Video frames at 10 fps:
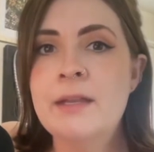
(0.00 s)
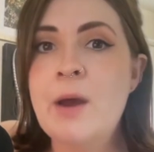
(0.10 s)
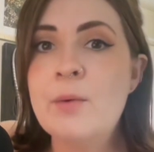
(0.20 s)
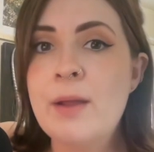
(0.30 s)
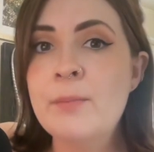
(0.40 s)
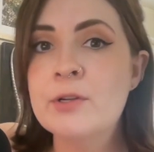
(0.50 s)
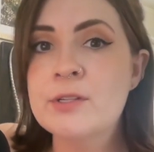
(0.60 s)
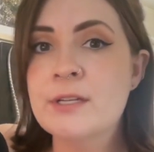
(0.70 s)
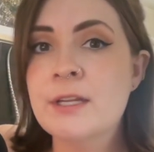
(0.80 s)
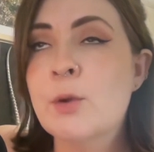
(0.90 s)
Now, what I'm
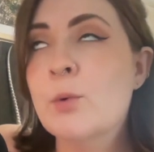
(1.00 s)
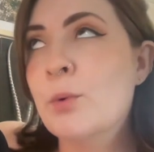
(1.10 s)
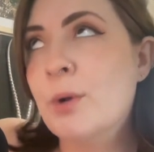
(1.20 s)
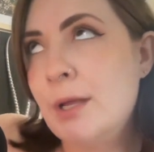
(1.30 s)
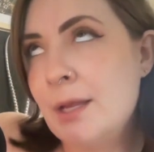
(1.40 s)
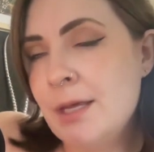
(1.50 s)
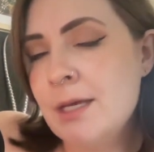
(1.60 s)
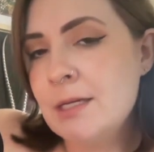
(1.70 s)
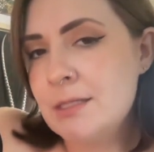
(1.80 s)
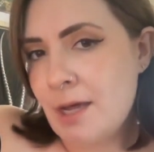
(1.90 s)
personally really
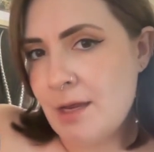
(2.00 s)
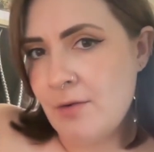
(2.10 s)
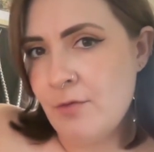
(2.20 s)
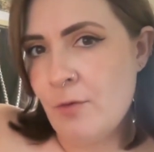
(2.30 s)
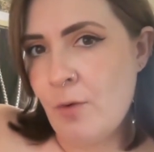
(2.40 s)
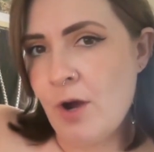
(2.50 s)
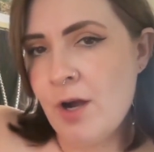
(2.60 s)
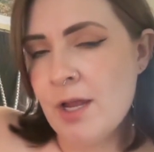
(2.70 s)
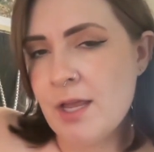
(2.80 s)
excited for